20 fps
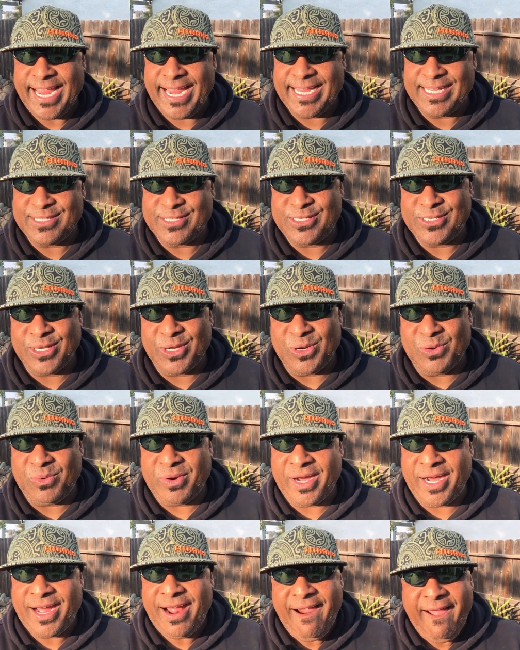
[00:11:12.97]
And so
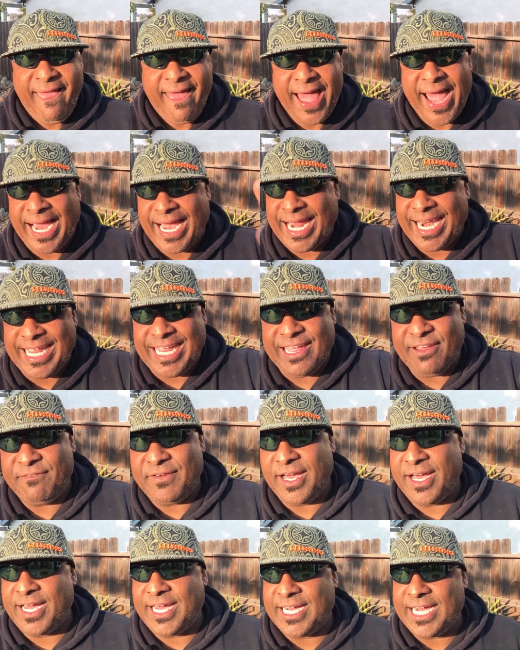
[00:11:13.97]
uh, I got to give
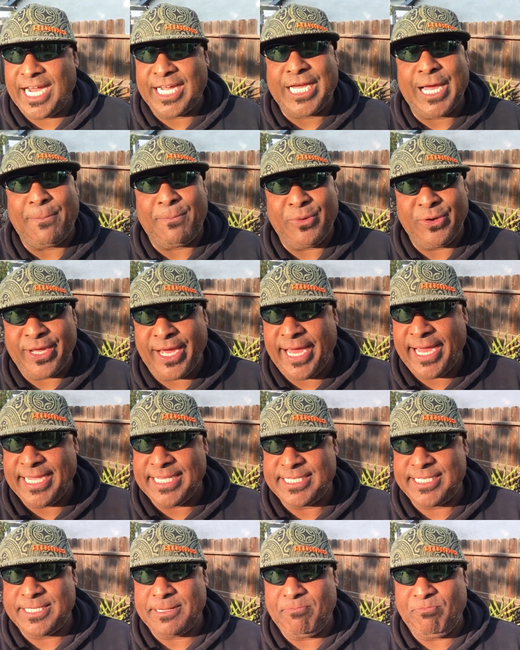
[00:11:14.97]
uh, a couple
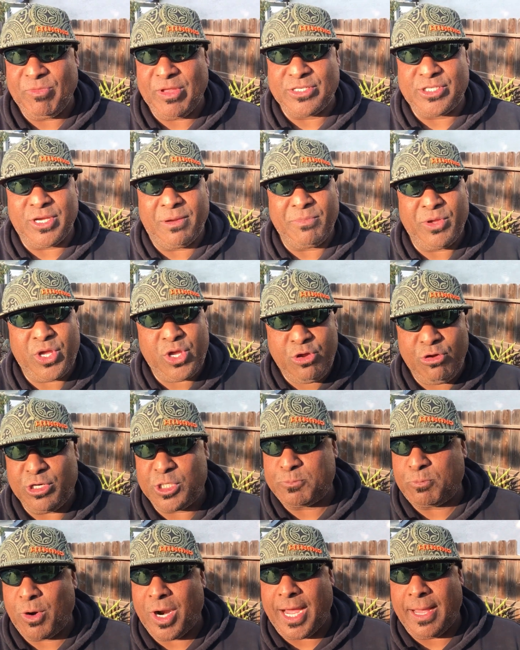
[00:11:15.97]
guys some
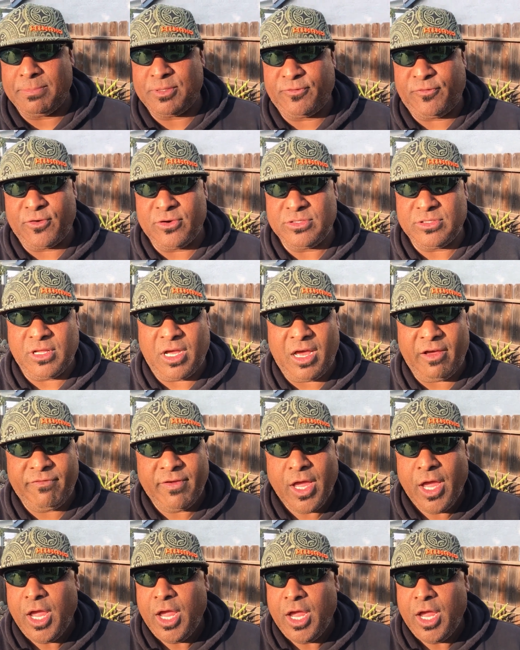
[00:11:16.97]
huge props. First off,